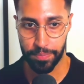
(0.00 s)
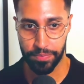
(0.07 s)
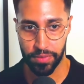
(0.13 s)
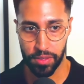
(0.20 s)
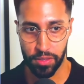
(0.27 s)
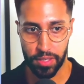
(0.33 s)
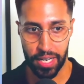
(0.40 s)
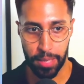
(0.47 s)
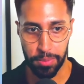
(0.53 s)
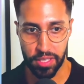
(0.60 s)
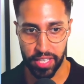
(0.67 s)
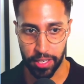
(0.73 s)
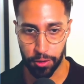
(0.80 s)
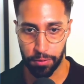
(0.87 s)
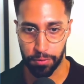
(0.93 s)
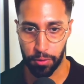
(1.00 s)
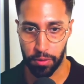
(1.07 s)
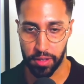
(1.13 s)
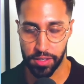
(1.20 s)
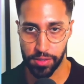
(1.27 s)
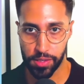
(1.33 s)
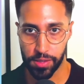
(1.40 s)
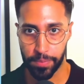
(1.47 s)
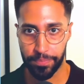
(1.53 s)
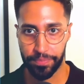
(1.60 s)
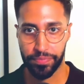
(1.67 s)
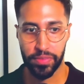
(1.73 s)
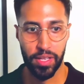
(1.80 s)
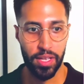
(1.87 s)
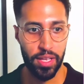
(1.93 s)
So let me take you through this.
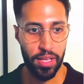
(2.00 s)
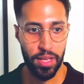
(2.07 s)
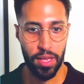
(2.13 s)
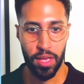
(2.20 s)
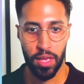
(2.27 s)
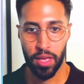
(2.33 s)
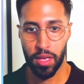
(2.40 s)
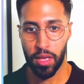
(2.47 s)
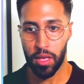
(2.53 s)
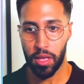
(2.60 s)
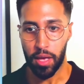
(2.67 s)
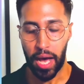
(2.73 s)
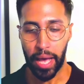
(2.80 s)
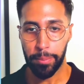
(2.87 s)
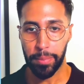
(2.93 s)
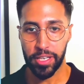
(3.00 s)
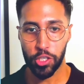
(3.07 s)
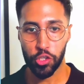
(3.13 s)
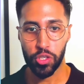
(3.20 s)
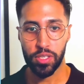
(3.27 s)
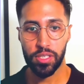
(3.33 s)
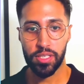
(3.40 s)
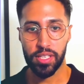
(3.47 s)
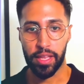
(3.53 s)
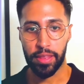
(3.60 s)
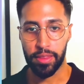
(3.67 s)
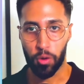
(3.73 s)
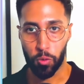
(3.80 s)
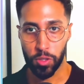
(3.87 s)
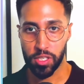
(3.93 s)
I mentioned in the
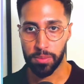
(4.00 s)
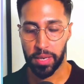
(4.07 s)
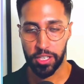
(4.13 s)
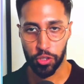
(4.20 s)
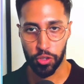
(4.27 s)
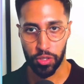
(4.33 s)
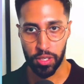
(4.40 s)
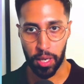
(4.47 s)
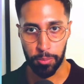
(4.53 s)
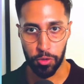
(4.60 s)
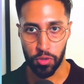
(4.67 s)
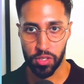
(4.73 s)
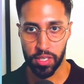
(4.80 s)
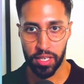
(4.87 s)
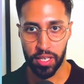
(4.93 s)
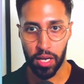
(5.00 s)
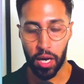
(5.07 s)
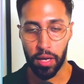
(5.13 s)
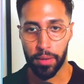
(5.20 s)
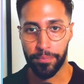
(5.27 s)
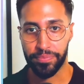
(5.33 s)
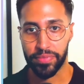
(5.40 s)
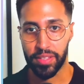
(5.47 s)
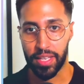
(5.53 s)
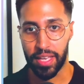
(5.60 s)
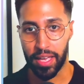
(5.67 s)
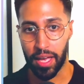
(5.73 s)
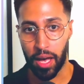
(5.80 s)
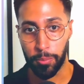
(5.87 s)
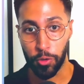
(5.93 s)
automation I'm using
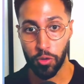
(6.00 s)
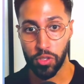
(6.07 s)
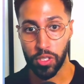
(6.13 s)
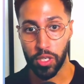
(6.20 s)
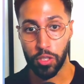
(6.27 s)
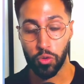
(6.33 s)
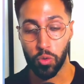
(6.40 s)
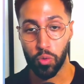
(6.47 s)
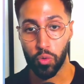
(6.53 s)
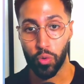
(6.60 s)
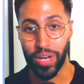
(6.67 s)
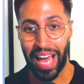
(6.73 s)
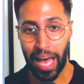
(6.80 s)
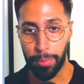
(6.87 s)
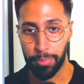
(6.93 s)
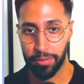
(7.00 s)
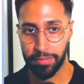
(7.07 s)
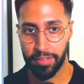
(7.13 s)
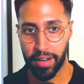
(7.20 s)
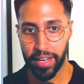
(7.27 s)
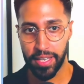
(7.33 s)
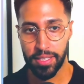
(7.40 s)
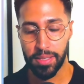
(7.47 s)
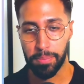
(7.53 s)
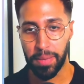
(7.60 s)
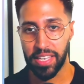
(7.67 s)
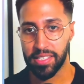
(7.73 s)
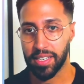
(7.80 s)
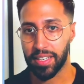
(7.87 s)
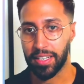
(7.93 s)
a tool called Appify to
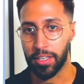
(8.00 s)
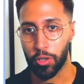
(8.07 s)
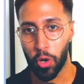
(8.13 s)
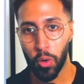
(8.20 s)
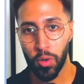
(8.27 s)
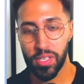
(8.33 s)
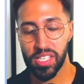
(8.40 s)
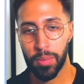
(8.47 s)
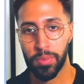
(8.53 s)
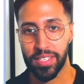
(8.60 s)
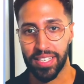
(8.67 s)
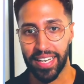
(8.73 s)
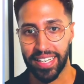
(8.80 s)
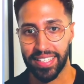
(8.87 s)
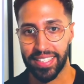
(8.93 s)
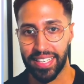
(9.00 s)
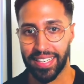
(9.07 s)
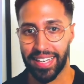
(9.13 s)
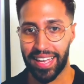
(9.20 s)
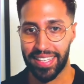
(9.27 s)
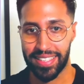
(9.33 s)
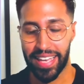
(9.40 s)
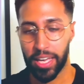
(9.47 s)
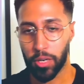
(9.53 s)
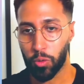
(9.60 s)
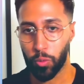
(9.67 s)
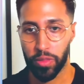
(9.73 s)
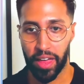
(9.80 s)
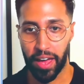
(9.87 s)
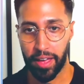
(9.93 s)
basically go on someone's LinkedIn and take all
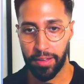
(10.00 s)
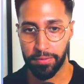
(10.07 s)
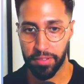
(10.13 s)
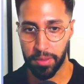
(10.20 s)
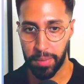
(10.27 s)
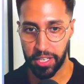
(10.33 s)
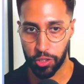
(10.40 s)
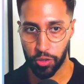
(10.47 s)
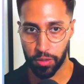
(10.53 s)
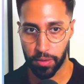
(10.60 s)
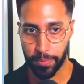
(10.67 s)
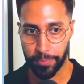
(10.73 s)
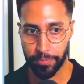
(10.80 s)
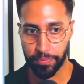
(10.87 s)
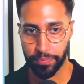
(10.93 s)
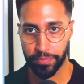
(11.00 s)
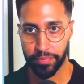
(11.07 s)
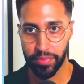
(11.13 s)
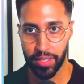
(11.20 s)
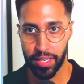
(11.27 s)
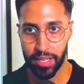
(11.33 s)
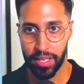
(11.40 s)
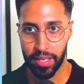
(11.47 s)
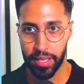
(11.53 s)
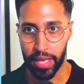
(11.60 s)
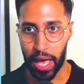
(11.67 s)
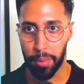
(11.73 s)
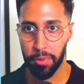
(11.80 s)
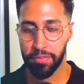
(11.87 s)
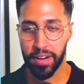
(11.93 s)
that information.
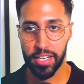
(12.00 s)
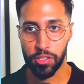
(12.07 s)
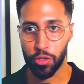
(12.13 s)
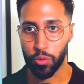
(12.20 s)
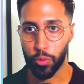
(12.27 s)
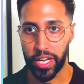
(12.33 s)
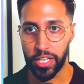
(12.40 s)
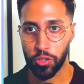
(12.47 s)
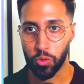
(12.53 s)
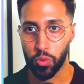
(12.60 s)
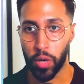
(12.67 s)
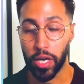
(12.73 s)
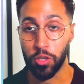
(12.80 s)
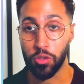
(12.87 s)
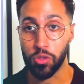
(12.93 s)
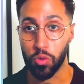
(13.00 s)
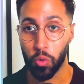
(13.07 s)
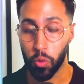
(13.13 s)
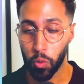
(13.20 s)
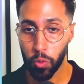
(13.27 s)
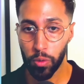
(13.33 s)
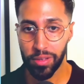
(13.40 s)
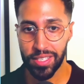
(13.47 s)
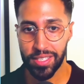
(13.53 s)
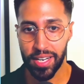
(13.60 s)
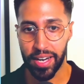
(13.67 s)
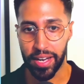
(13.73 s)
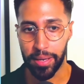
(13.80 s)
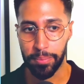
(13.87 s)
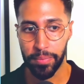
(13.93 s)
Appify is a great tool. I use it all the
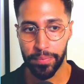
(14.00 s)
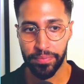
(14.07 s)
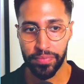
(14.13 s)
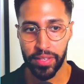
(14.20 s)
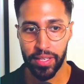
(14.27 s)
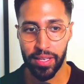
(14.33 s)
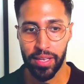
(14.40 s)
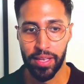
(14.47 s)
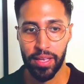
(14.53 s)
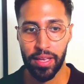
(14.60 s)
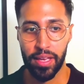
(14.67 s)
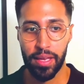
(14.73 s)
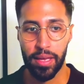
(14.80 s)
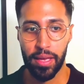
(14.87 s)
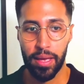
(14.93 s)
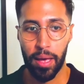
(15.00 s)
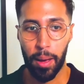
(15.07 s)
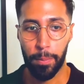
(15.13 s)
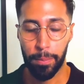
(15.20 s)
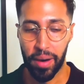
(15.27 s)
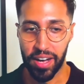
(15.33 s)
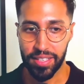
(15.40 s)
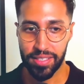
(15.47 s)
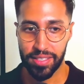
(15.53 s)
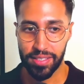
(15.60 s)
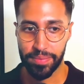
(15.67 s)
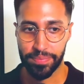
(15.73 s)
time, but